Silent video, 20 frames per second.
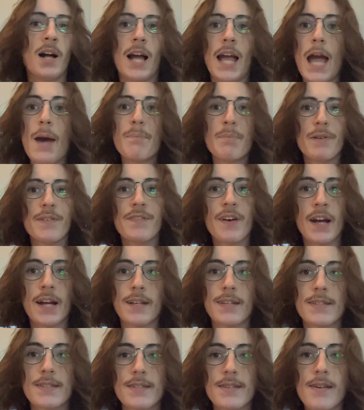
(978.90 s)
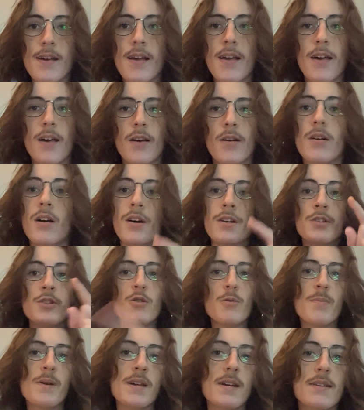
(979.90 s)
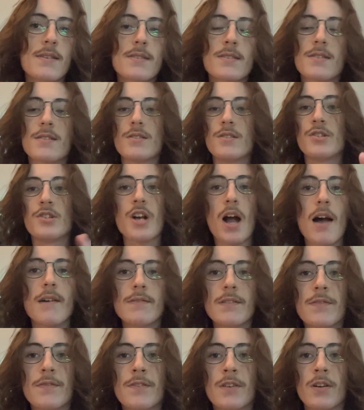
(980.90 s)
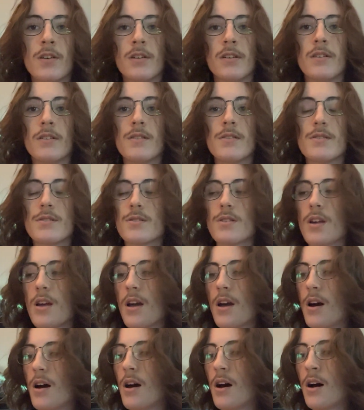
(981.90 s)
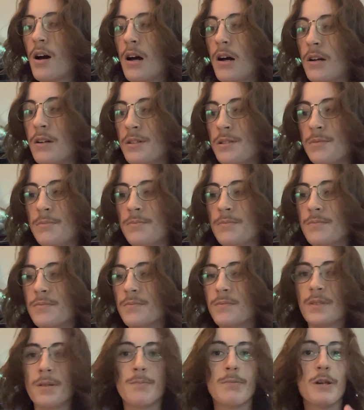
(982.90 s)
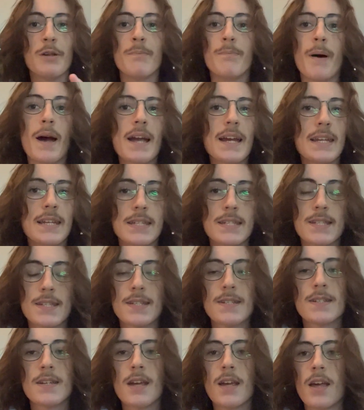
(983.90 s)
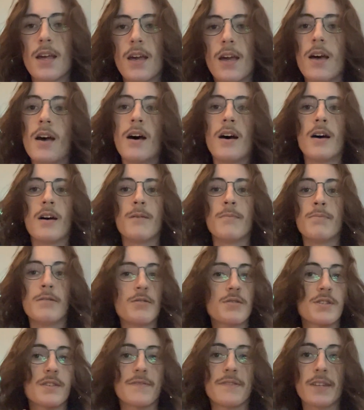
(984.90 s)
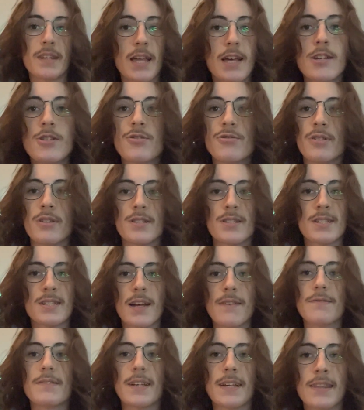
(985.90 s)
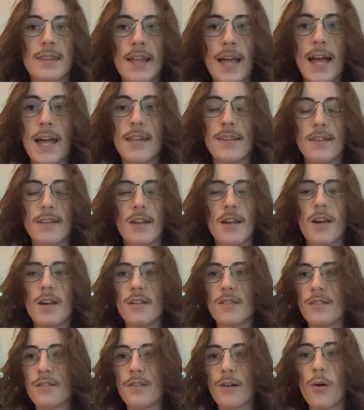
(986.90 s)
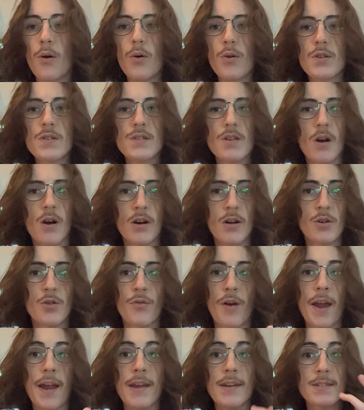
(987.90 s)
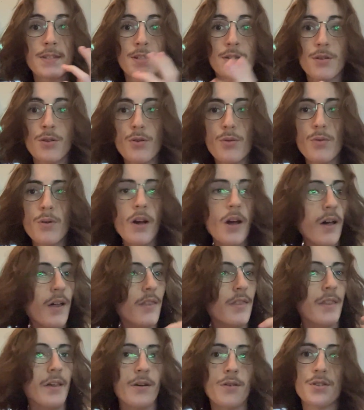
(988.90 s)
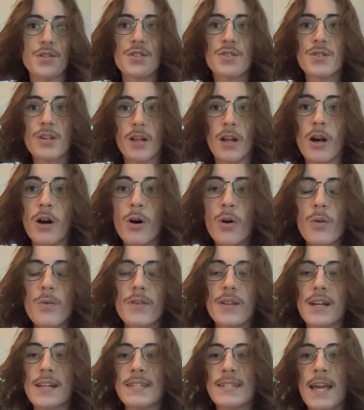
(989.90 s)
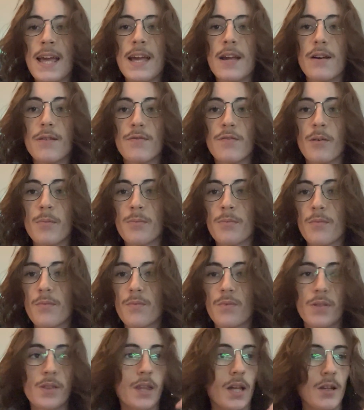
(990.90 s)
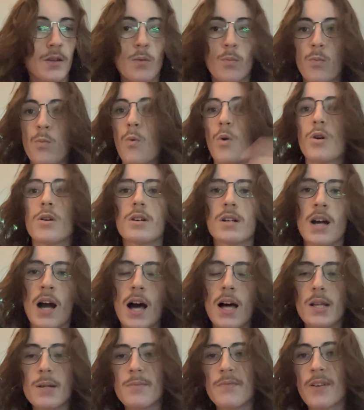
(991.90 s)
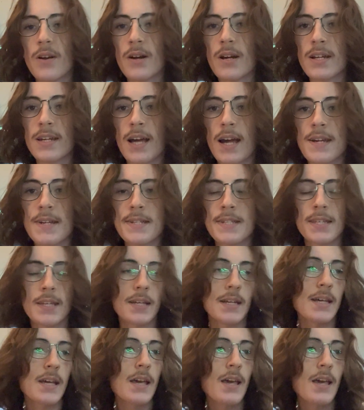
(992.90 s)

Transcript: Epiphytes, anubias, java ferns, bulbitis, bucephalandra, stuff like that. Those are great too. They're slow. They take from like the water column very nicely.